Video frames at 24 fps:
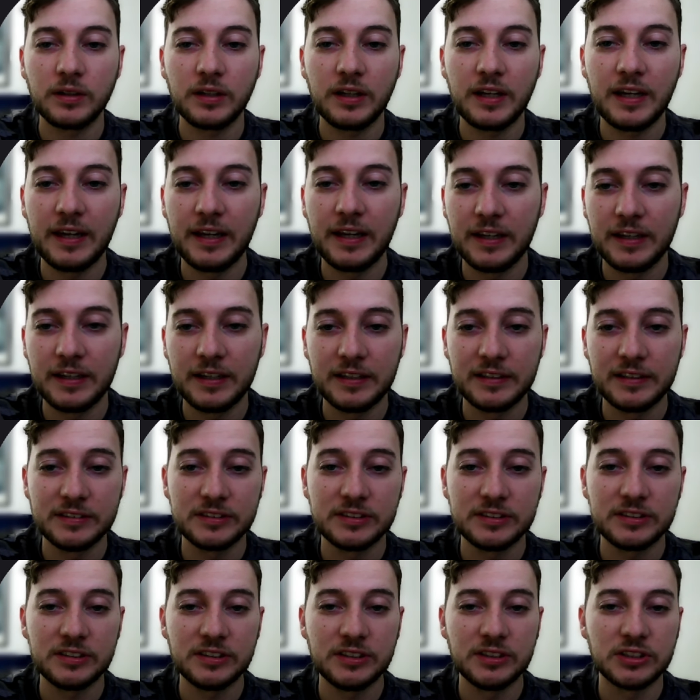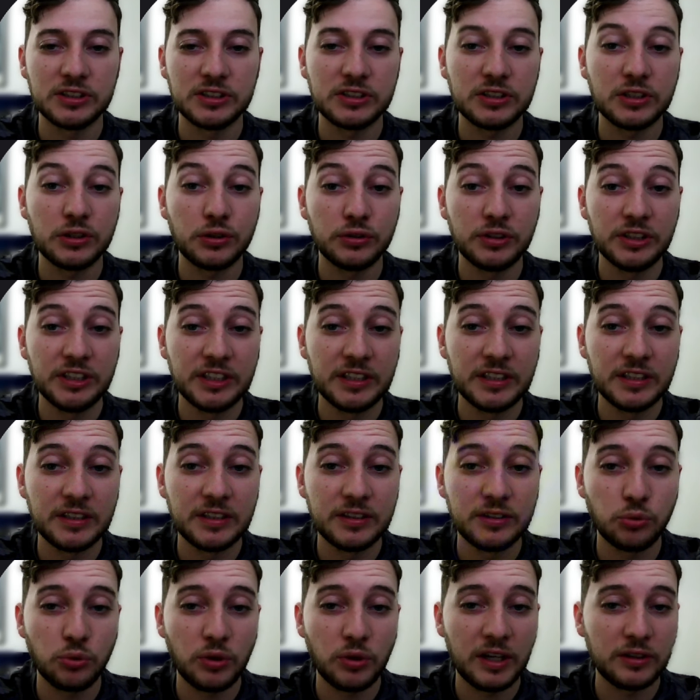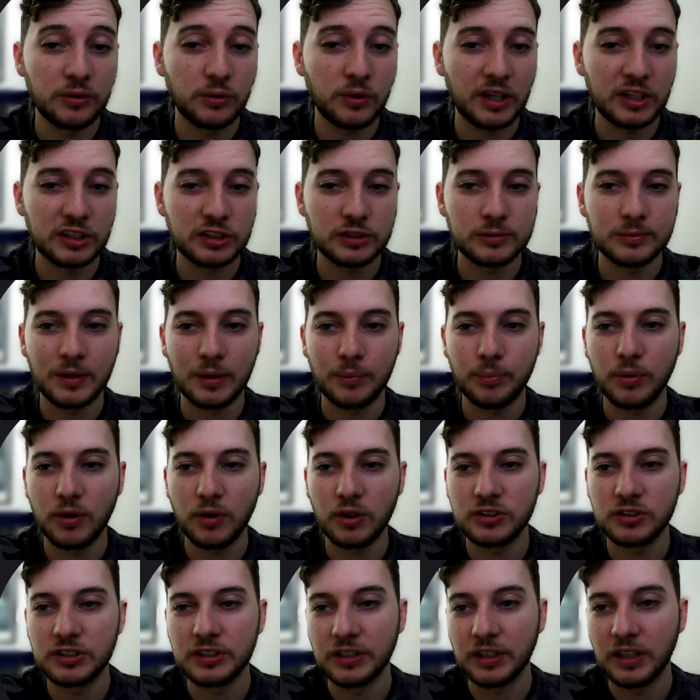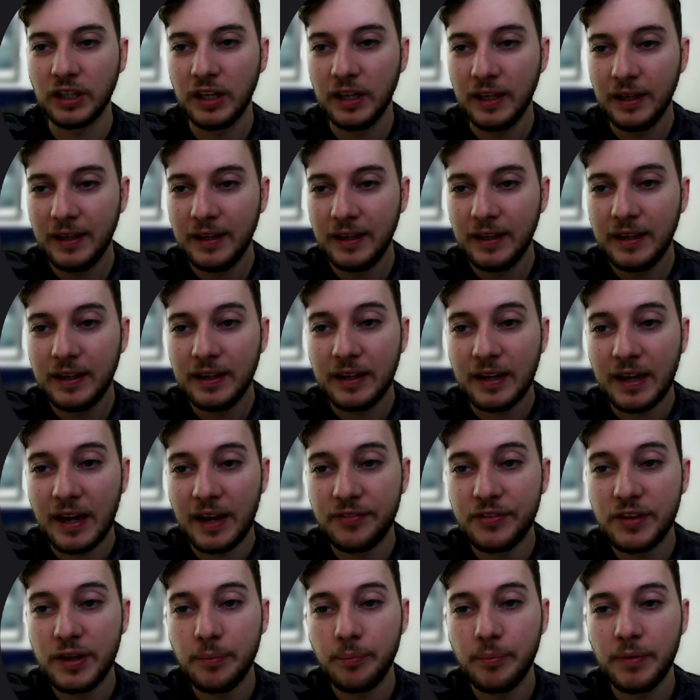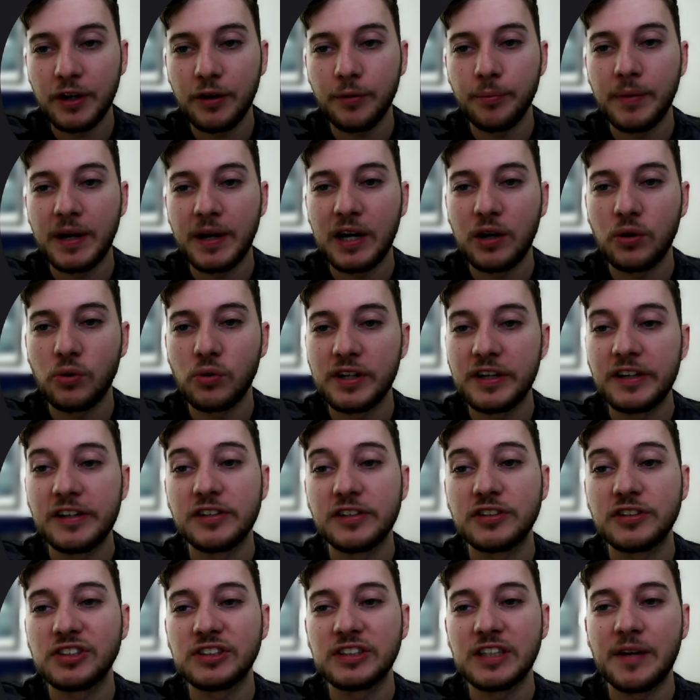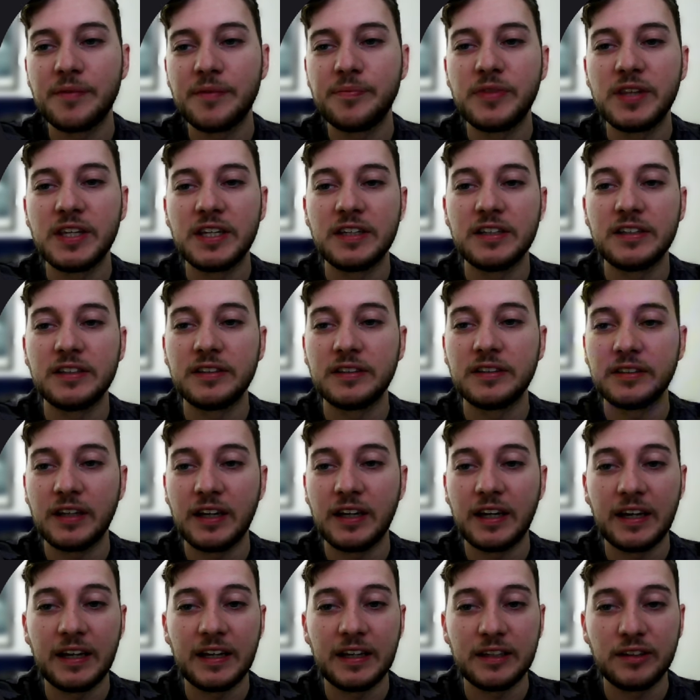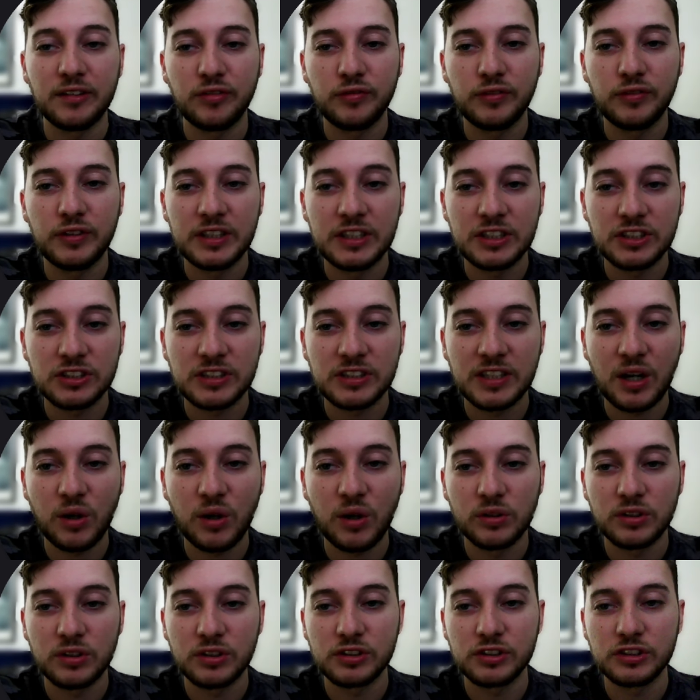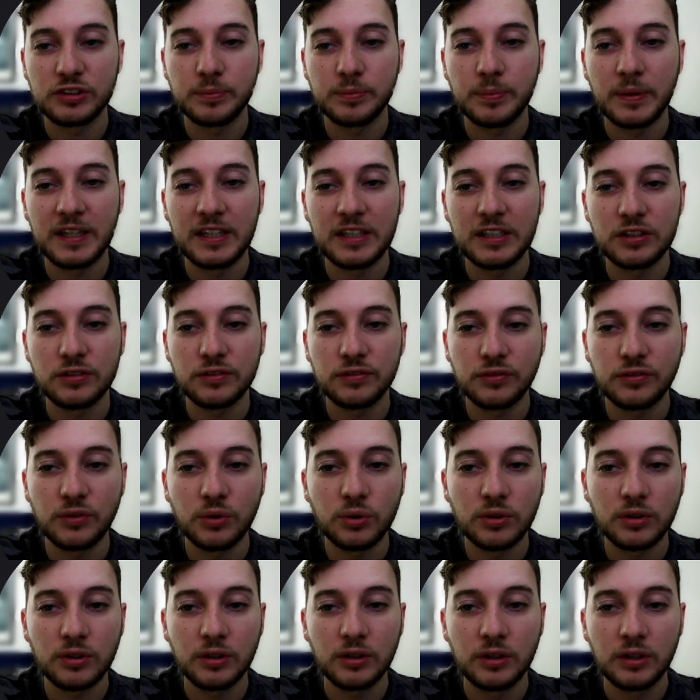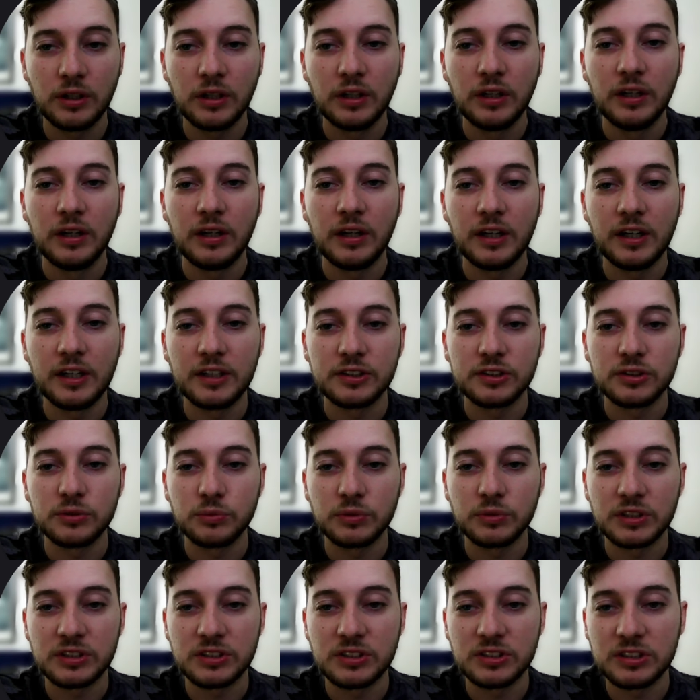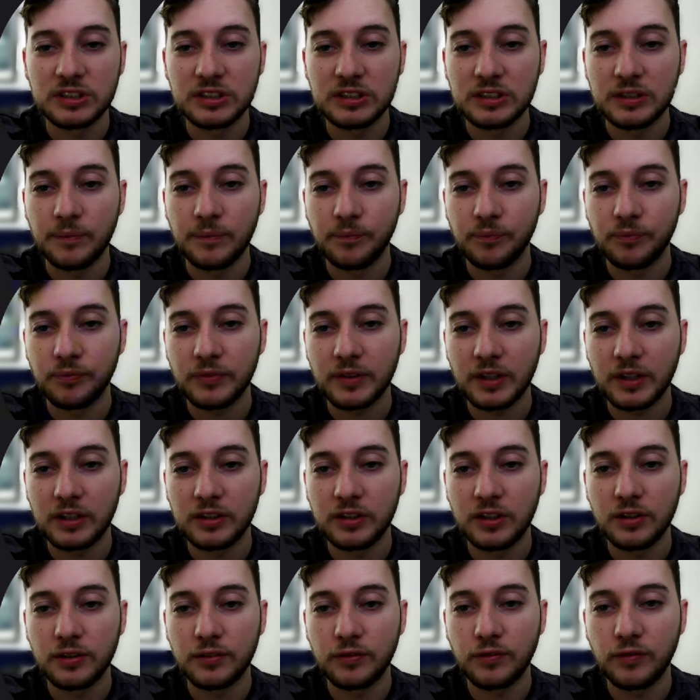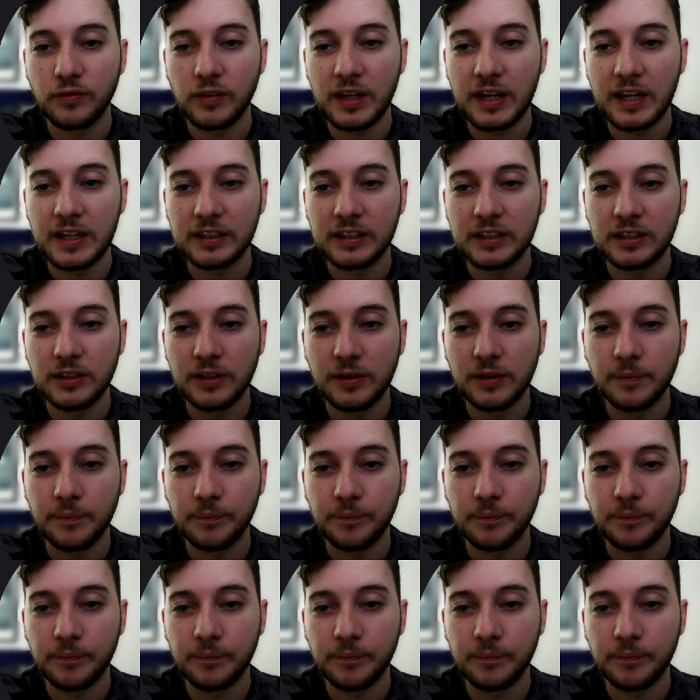and he still needed to handle XML parsing, and then Mayor Malware stepped in and finished that wishlist page for us, and we can see another flag here.